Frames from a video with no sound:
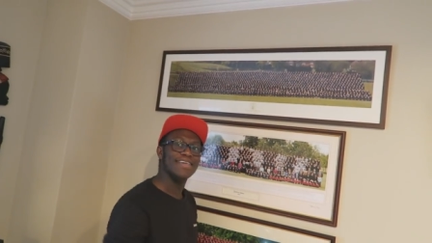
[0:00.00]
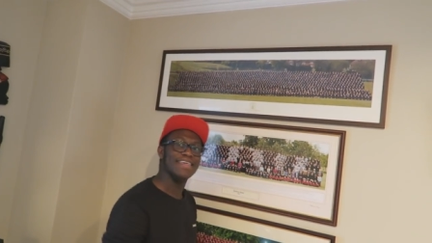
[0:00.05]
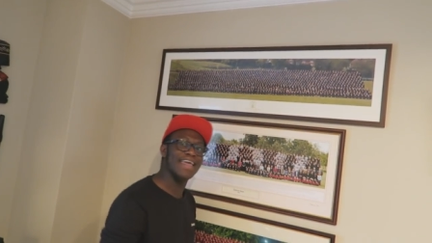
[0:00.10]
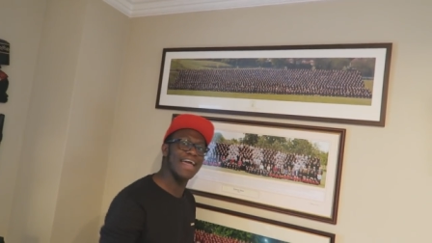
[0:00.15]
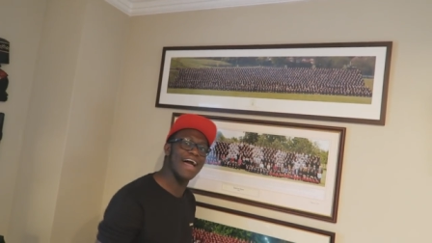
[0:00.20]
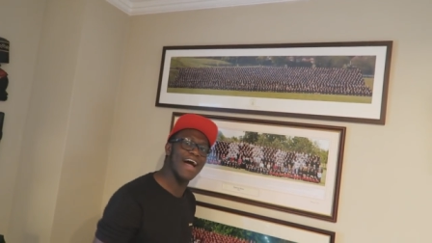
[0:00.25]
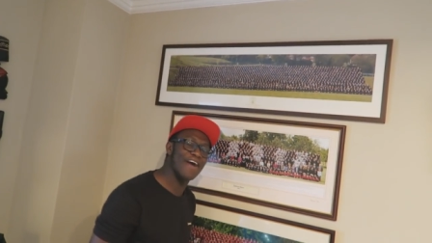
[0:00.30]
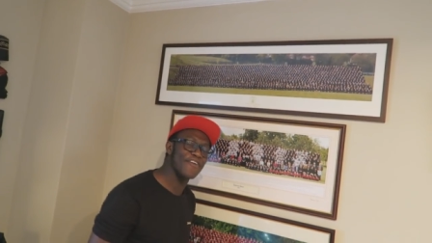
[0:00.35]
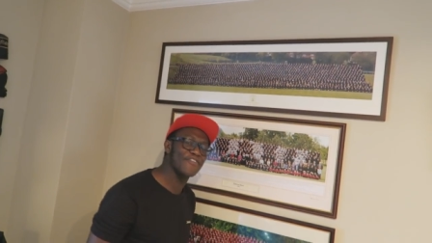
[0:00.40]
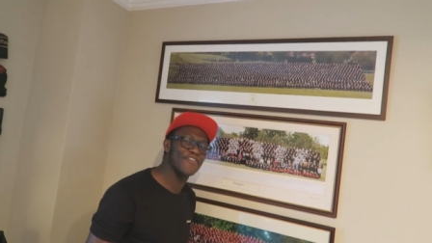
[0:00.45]

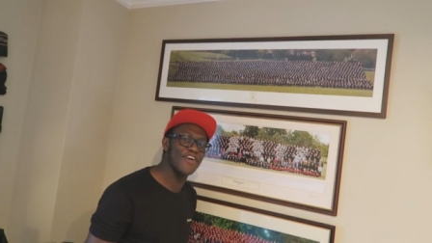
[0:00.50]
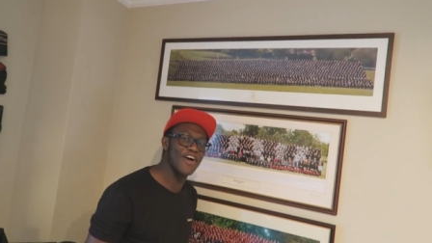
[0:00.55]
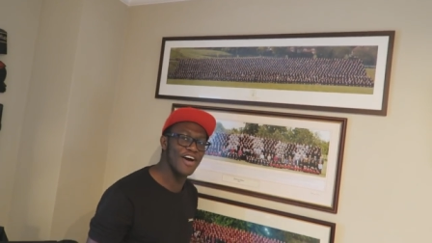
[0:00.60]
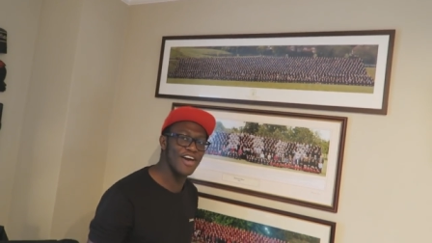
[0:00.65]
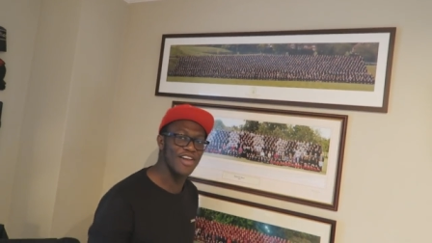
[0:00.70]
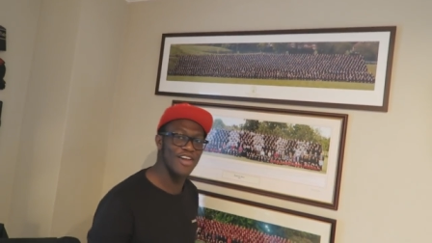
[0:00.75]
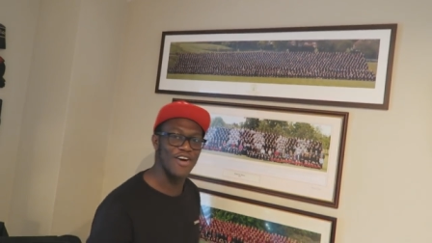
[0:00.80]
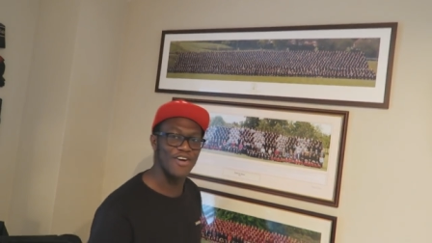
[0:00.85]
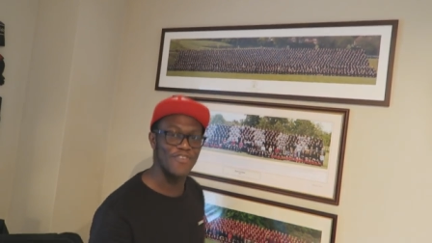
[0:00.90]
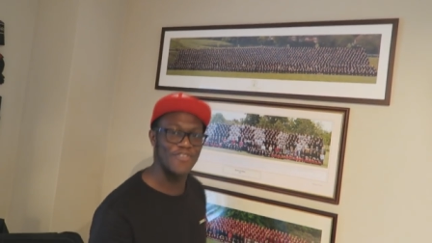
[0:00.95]
Yeah, I've
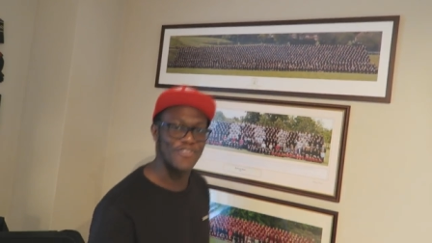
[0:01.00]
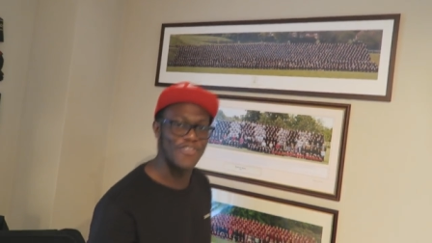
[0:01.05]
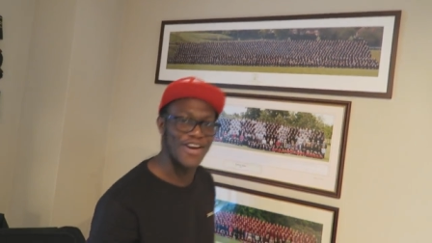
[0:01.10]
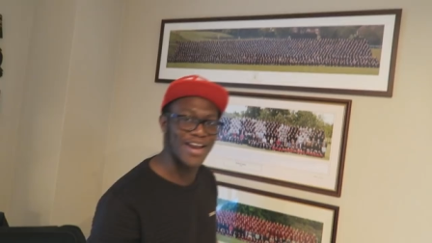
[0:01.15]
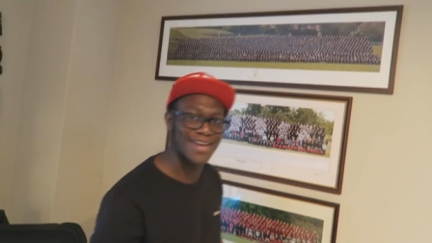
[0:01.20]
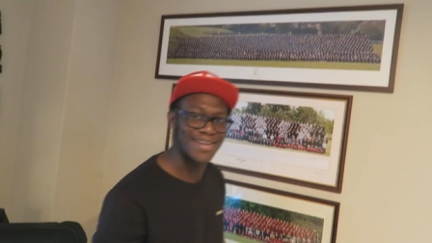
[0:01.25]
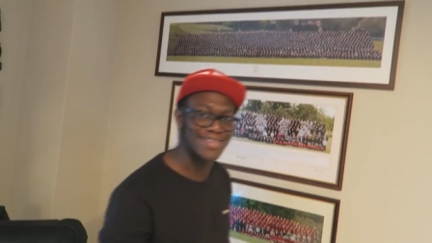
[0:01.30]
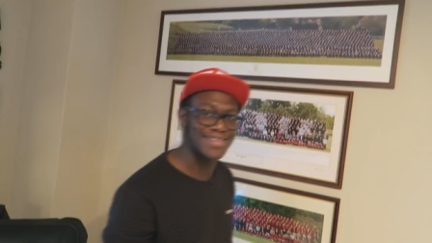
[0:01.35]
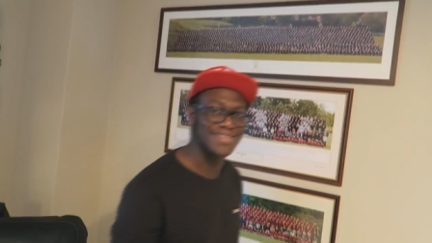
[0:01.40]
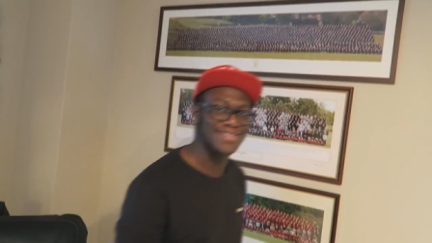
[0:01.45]
got a lot of
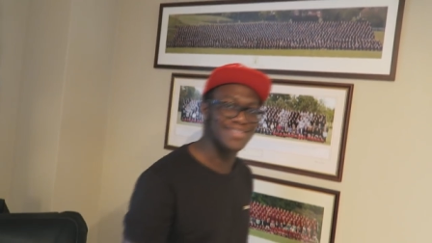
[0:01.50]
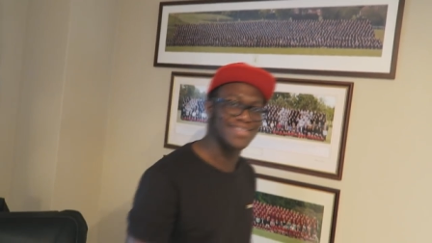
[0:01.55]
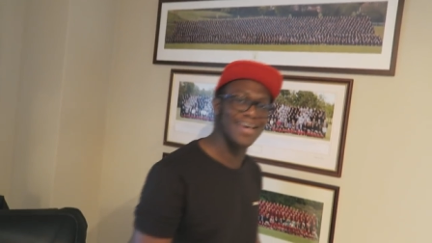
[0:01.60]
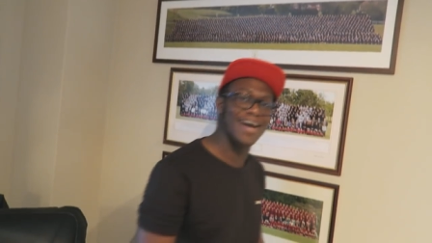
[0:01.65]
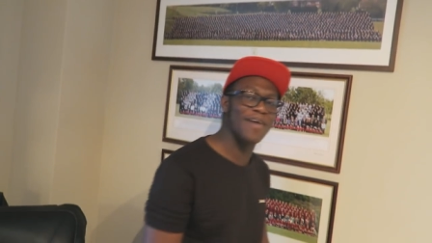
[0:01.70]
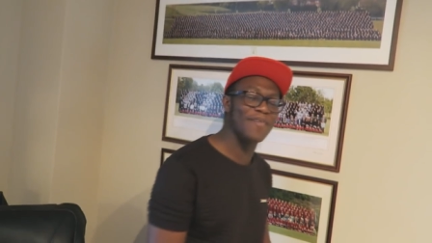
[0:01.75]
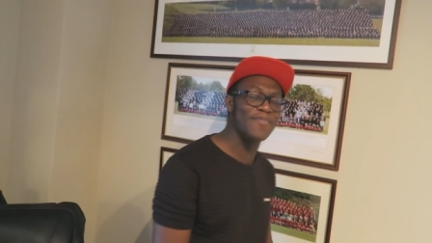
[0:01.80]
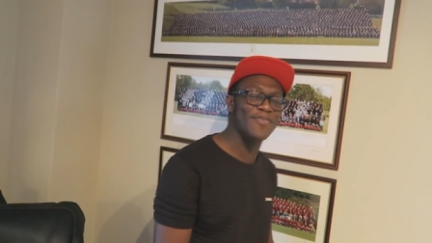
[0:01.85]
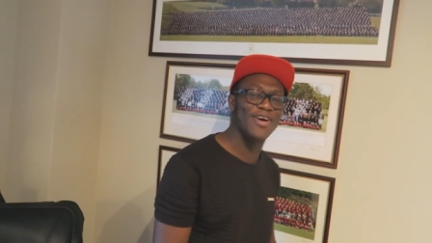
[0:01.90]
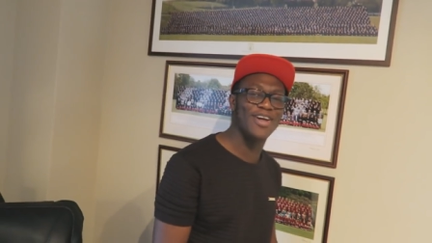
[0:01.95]
friends.
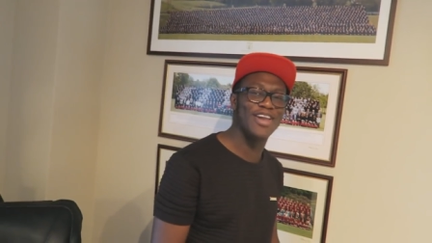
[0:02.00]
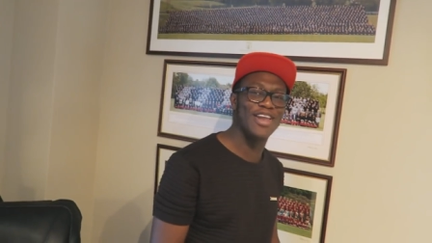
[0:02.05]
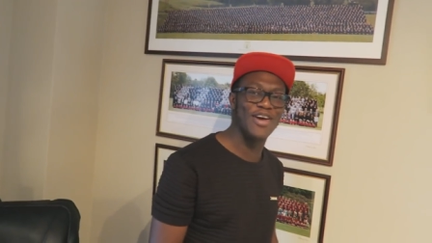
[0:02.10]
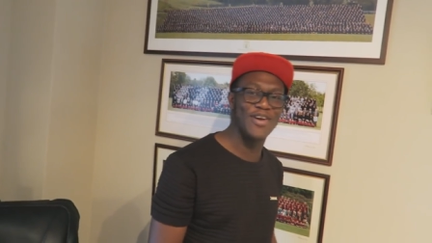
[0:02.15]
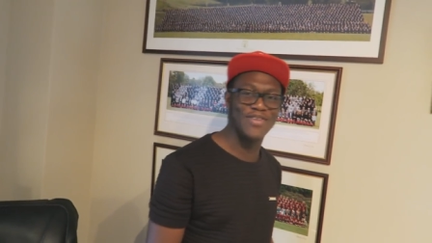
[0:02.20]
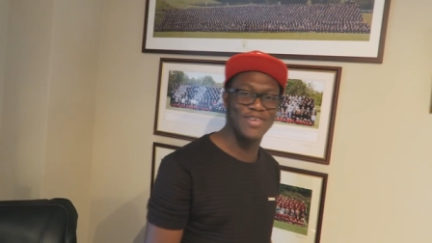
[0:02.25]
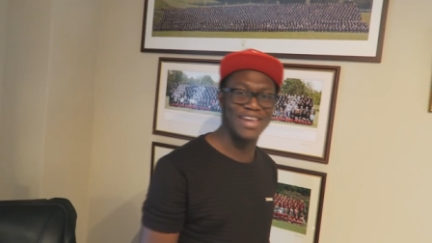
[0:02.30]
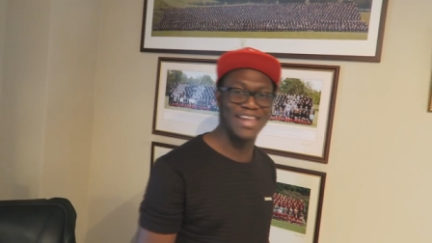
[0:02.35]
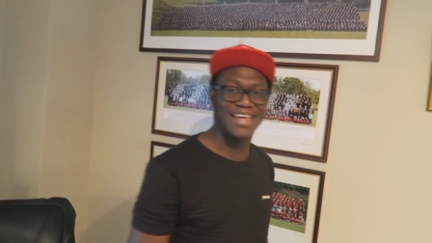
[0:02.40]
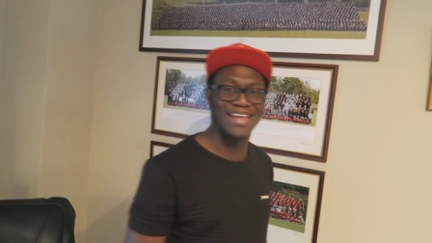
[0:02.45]
I'm not
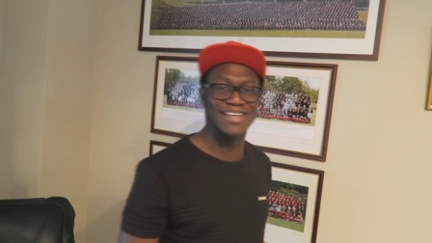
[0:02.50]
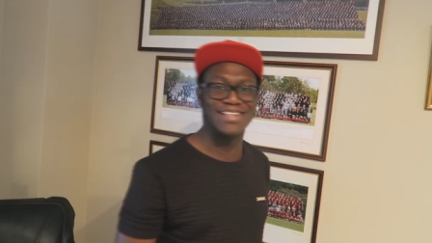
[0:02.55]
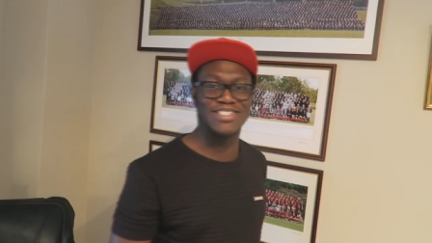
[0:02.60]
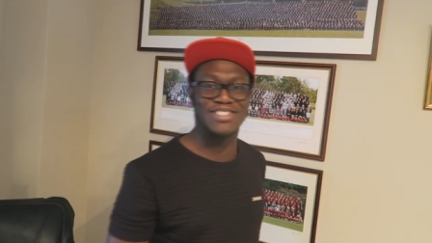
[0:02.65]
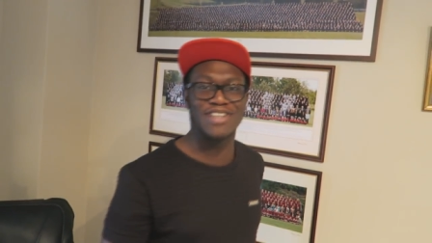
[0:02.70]
lonely.